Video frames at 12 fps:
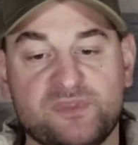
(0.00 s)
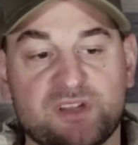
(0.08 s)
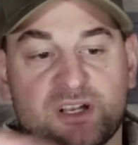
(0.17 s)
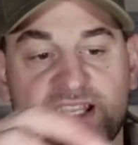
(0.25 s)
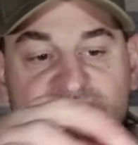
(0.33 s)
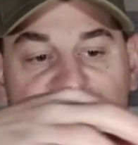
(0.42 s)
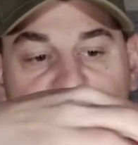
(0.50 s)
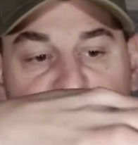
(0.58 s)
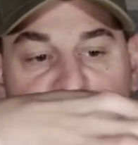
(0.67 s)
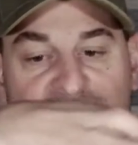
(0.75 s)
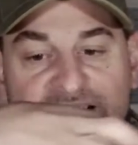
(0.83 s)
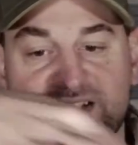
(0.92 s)
There is a
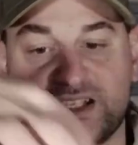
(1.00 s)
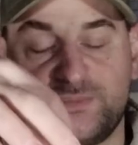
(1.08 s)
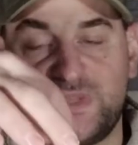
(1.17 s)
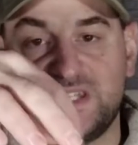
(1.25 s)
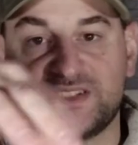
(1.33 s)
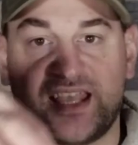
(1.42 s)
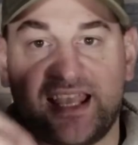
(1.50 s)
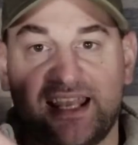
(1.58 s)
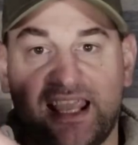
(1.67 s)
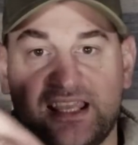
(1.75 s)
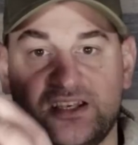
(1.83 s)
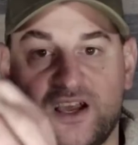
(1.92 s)
plastic piece and
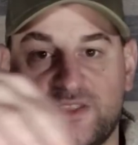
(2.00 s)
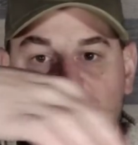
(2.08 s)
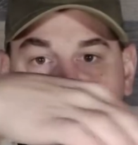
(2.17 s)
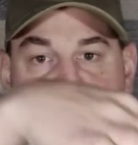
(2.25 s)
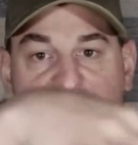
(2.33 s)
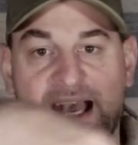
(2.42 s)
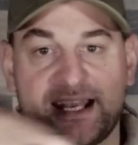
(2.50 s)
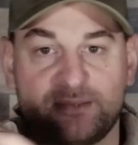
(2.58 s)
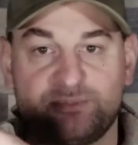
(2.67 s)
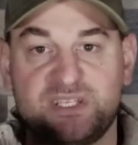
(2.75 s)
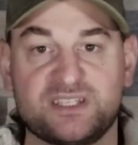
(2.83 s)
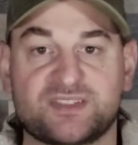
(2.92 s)
another
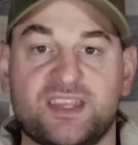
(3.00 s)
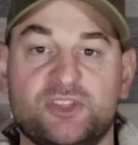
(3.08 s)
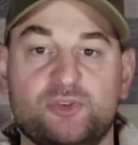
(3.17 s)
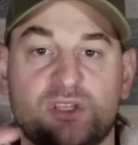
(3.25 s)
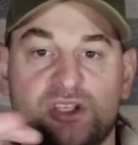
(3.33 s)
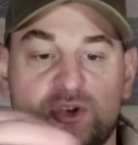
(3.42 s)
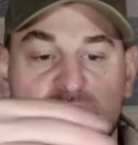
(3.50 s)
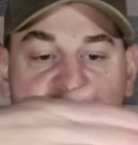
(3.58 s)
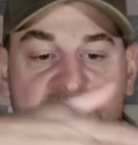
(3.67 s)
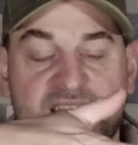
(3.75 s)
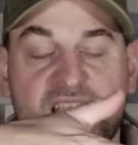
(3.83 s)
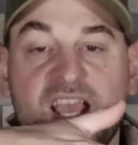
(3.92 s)
padded piece that you can use
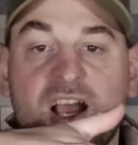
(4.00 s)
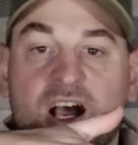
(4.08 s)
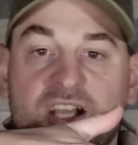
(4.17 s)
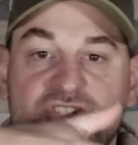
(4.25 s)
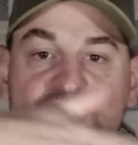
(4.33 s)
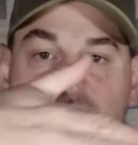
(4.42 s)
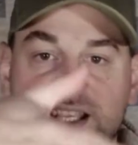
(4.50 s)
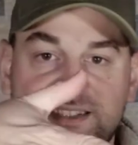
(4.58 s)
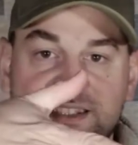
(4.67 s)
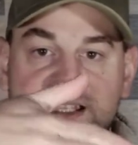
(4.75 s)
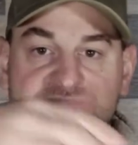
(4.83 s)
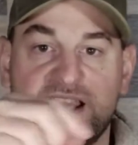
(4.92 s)
that
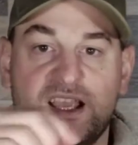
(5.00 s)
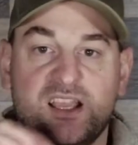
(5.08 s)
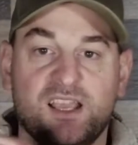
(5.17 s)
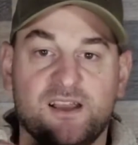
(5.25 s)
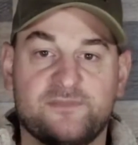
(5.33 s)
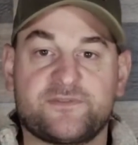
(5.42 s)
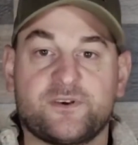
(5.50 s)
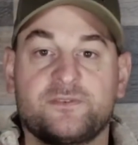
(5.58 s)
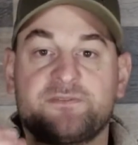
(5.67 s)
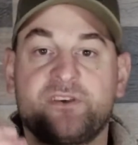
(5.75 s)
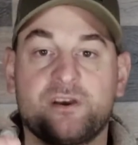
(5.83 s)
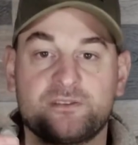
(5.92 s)
adjust this for
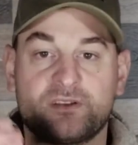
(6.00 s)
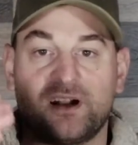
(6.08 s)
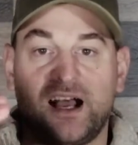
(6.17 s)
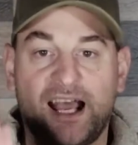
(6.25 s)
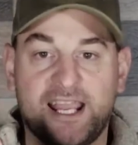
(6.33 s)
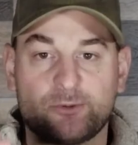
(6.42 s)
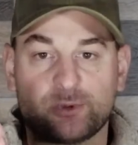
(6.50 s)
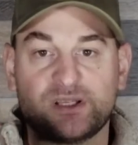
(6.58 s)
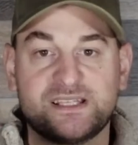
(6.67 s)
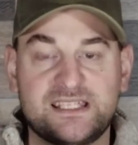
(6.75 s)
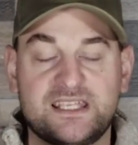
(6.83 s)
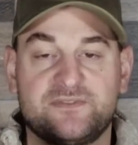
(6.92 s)
further eye
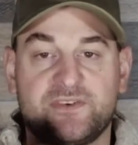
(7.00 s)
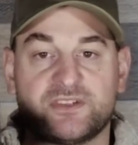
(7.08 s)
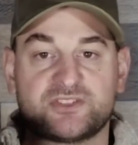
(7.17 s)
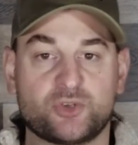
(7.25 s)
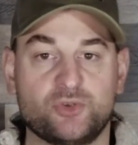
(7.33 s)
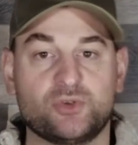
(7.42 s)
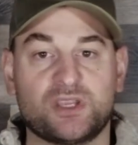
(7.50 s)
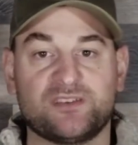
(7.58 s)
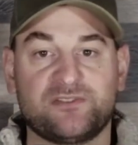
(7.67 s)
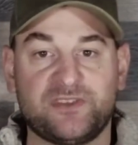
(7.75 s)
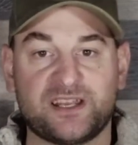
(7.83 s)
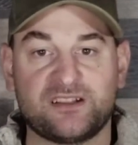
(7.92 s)
relief, so you can
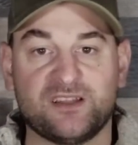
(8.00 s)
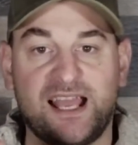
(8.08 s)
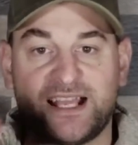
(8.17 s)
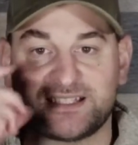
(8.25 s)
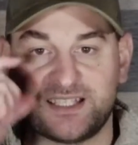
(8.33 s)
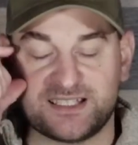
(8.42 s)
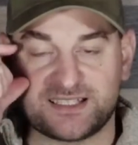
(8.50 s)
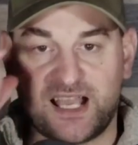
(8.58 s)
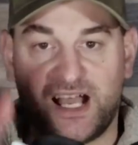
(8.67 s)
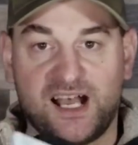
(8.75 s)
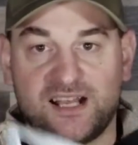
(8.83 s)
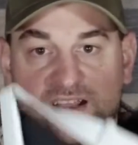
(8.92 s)
fit glasses
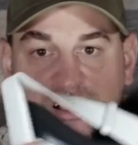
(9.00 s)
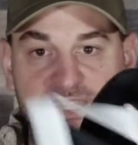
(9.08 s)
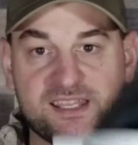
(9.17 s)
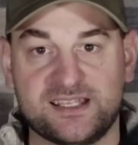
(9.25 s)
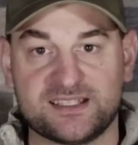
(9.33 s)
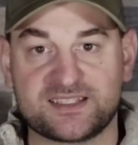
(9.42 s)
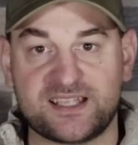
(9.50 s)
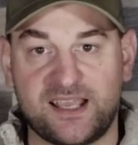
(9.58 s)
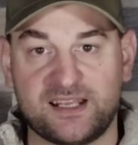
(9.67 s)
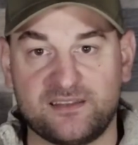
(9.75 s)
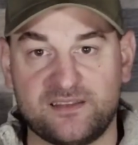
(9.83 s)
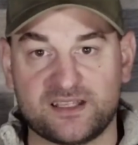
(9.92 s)
on
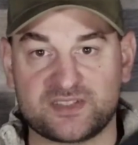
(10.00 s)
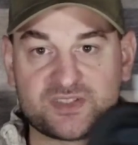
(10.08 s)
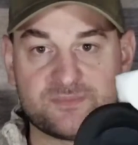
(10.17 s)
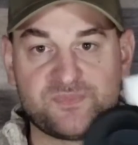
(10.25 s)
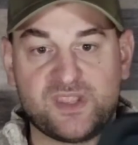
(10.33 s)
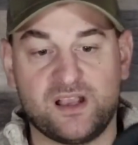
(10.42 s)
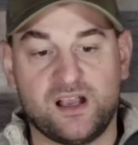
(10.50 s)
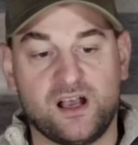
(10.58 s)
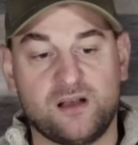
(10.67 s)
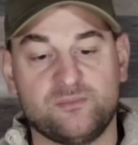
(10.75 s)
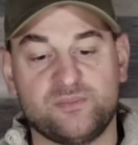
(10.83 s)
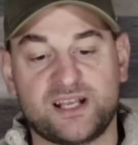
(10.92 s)
inside of this.
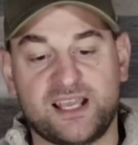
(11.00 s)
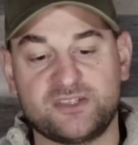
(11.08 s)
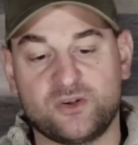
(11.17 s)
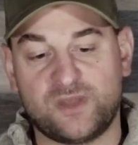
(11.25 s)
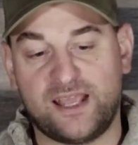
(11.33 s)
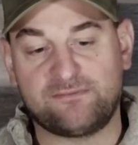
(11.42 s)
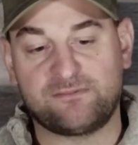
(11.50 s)
But I don't